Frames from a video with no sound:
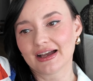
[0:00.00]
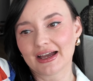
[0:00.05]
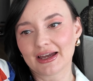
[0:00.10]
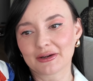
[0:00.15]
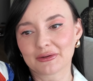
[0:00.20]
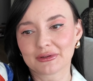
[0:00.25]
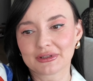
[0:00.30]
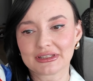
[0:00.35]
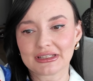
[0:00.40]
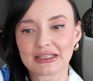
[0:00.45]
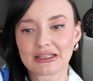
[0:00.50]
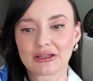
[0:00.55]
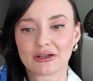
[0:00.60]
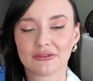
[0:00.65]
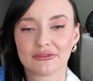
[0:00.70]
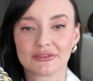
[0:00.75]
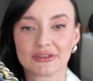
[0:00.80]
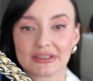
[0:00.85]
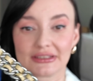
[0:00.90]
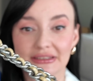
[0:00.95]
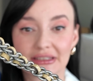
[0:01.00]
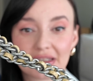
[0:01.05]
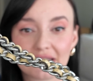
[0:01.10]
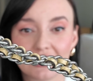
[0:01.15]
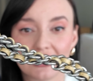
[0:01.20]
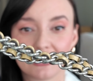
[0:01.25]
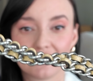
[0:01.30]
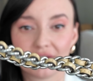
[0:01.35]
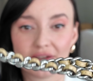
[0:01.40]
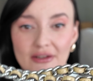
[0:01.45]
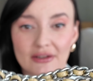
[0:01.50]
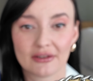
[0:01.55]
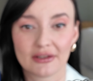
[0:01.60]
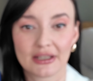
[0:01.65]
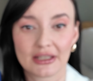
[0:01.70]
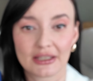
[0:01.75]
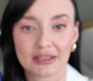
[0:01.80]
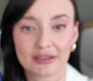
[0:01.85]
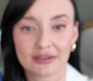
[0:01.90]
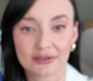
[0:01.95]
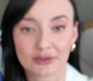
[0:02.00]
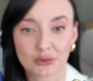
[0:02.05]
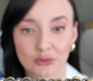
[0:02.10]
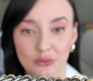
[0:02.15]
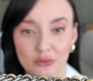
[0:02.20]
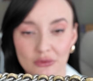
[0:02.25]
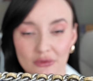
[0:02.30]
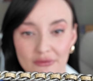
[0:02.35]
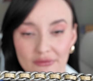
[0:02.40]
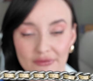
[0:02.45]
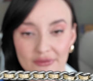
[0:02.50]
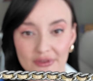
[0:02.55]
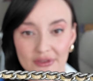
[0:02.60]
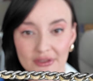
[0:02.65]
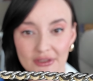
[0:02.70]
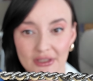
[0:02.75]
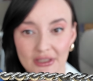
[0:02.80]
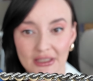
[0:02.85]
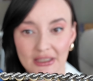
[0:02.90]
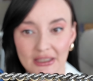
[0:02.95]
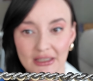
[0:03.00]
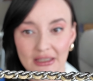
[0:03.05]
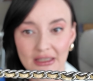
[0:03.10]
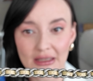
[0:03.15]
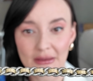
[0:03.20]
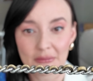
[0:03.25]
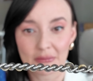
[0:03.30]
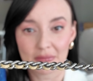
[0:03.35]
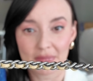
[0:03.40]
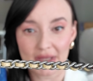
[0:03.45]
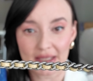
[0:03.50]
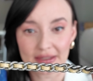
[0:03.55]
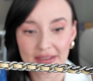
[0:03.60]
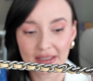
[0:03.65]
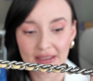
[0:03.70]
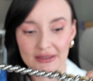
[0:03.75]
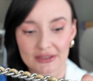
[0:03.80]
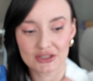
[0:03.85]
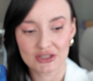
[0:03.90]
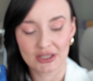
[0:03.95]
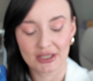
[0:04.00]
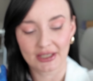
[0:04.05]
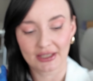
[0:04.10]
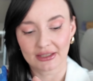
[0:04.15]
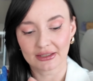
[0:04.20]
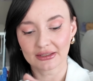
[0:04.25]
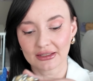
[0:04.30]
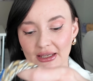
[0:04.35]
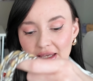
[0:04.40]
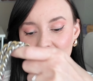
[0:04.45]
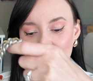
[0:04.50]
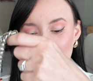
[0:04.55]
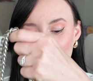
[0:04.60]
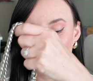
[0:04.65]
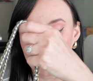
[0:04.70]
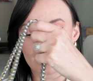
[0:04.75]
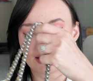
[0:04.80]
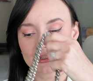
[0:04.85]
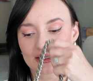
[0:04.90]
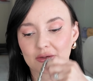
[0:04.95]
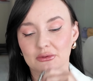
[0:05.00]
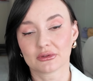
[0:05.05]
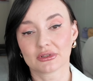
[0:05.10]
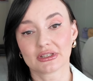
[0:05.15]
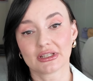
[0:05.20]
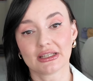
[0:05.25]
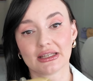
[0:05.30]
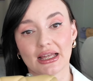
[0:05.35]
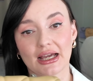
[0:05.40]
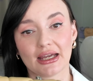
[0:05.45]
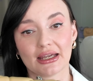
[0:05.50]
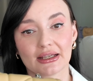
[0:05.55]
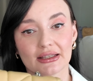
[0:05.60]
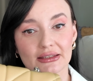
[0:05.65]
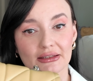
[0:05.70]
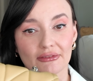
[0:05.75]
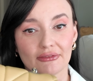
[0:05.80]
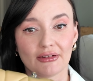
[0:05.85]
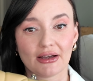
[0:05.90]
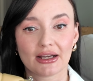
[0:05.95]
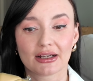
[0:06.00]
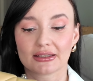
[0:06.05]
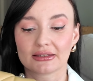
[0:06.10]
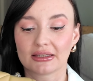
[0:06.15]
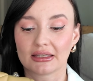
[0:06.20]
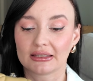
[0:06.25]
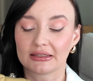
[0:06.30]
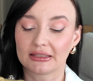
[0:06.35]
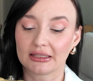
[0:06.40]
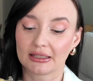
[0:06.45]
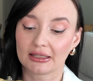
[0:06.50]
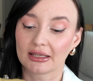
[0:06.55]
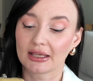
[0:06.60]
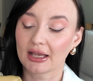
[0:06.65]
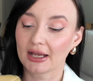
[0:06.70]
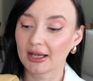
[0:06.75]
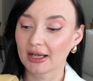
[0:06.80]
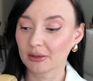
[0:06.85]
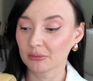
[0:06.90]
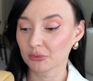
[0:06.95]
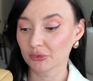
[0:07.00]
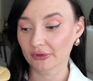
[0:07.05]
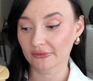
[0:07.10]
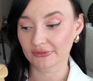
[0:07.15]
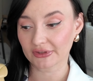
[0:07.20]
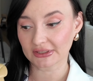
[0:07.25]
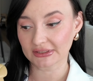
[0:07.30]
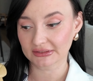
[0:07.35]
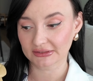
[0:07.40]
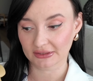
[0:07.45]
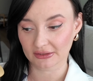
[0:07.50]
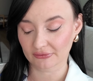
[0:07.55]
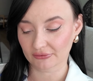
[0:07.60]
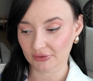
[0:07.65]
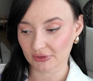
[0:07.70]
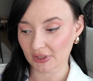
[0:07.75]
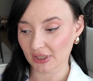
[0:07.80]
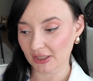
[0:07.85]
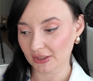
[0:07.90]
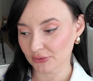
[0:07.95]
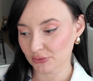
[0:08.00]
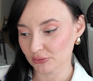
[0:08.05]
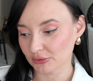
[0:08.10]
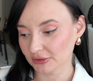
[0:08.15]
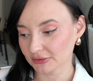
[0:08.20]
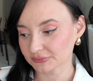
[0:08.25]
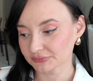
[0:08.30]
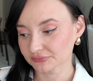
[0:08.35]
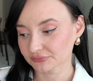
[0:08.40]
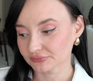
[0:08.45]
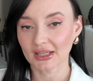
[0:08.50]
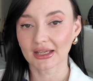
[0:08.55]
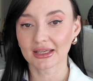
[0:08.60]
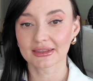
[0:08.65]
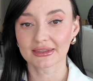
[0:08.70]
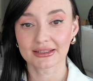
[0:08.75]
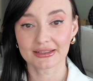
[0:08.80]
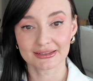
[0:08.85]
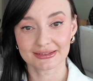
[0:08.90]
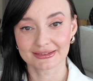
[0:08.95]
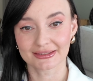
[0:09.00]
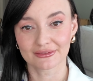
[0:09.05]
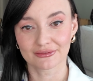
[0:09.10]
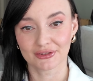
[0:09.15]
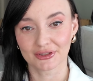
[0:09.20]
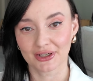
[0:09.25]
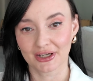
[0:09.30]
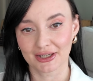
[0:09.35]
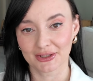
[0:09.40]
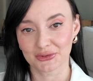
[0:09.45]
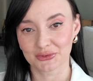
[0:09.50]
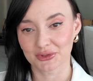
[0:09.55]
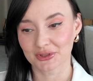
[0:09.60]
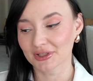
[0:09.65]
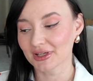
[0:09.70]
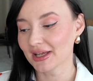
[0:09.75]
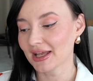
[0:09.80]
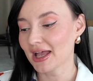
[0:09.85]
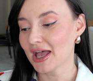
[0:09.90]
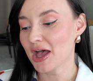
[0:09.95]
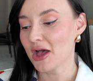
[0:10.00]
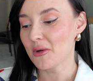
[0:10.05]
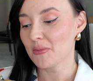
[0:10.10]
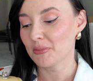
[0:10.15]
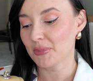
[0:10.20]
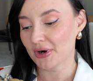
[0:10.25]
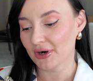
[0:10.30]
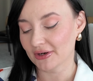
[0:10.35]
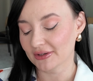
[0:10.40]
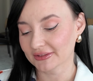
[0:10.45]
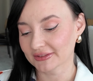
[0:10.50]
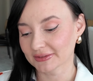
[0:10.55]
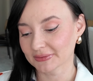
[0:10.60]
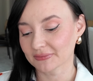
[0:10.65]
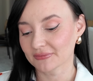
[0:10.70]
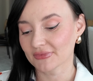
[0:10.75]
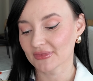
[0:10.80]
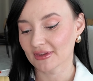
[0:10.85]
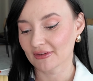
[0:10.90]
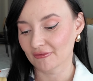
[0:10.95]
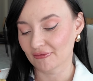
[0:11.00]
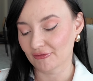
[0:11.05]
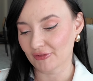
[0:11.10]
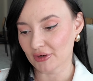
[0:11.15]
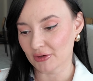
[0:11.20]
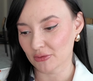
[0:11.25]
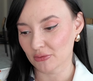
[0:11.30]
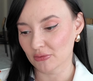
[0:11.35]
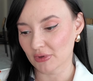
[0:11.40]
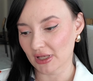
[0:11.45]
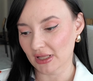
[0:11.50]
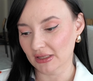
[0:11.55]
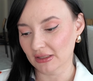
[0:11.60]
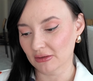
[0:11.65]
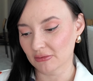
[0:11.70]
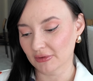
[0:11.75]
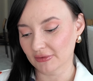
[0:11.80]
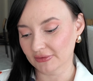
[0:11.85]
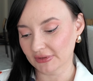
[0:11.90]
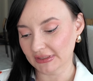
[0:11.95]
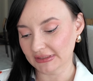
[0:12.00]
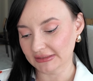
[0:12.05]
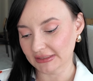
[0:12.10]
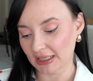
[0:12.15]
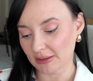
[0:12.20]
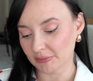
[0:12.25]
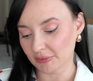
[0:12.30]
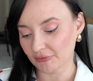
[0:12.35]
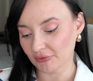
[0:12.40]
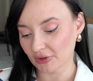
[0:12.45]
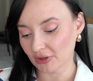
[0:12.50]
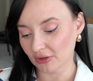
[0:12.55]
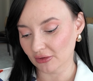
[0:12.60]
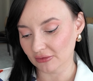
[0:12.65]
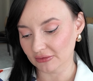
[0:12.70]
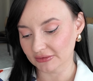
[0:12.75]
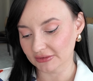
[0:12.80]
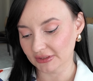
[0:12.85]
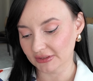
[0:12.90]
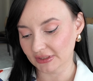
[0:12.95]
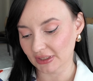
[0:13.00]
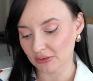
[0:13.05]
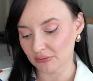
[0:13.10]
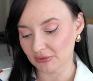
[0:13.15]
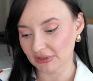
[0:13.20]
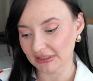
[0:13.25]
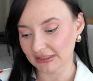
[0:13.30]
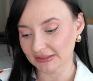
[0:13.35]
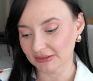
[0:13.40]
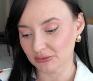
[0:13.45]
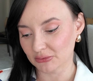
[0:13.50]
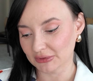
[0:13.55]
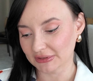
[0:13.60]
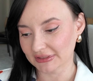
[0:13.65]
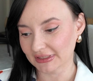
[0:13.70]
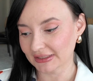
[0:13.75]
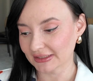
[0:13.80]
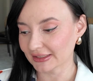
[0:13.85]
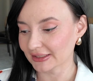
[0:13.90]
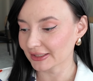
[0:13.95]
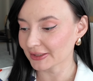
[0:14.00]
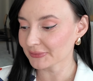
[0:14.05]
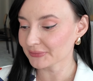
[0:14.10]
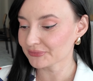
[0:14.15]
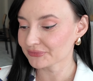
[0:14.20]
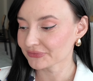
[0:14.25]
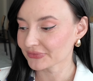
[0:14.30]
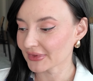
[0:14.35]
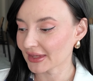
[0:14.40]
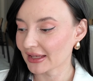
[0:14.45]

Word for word: I really love this leather interwoven metal chain. And I really like the fact that they come with this silver hardware. I think the silver hardware pairs very well with these type of colors that they released recently.